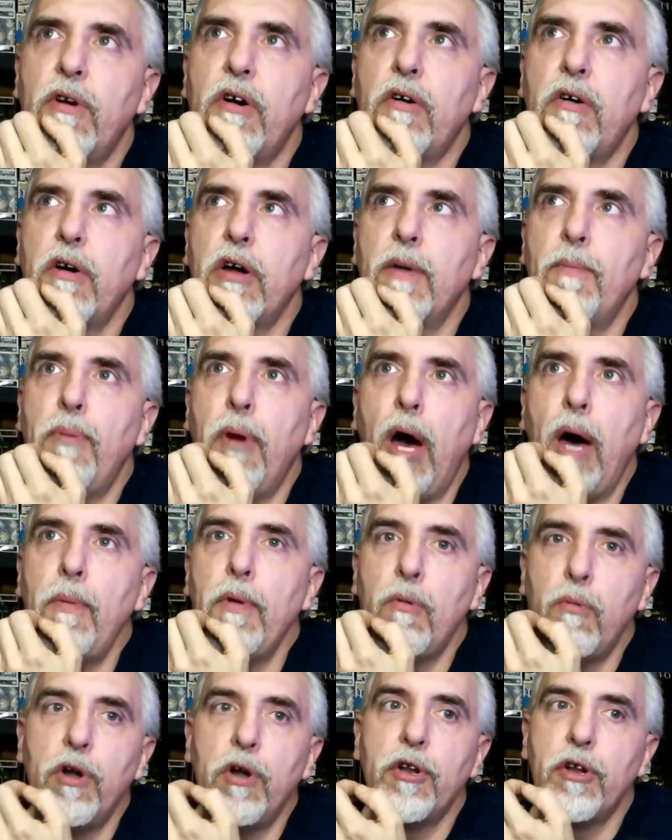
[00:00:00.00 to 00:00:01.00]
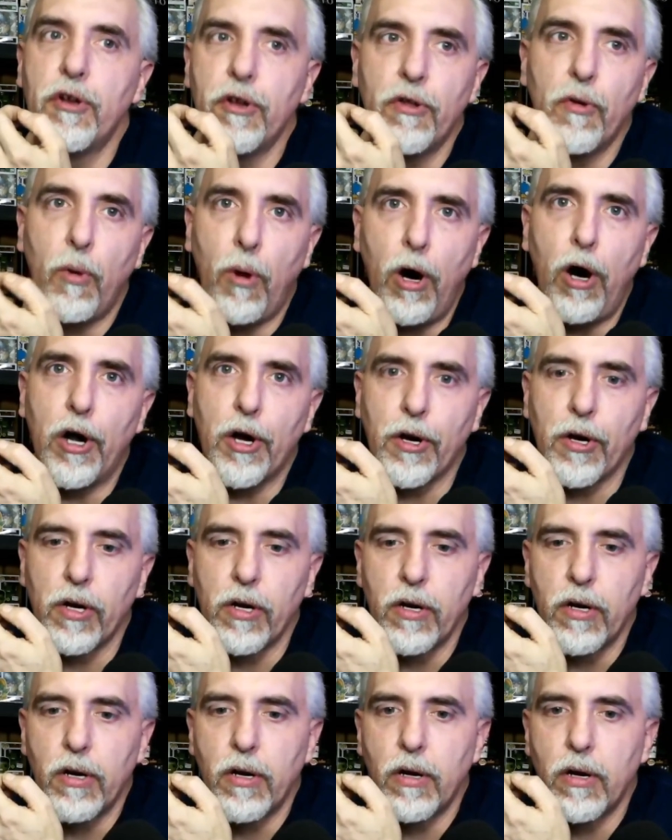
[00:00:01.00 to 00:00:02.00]
well, it probably went into the
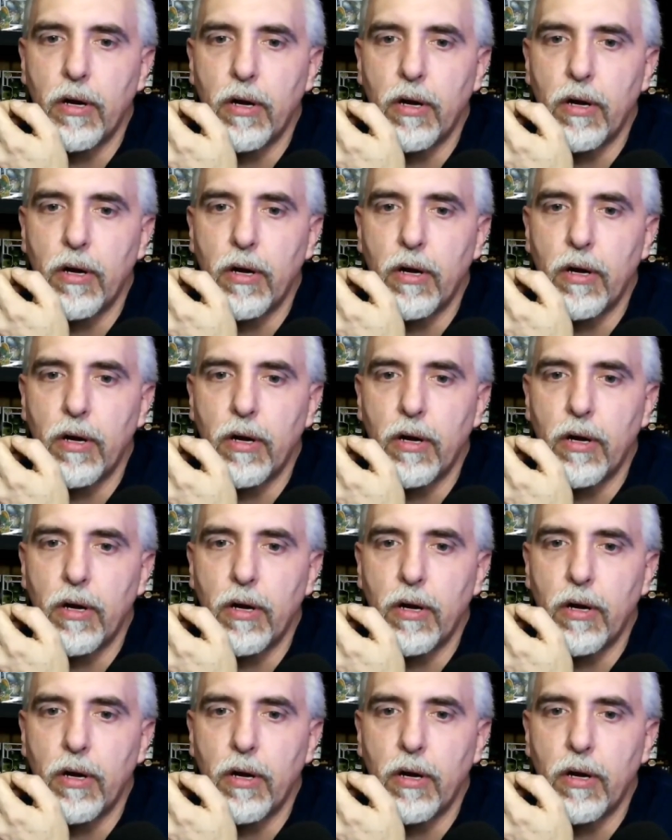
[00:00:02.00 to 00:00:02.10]
water.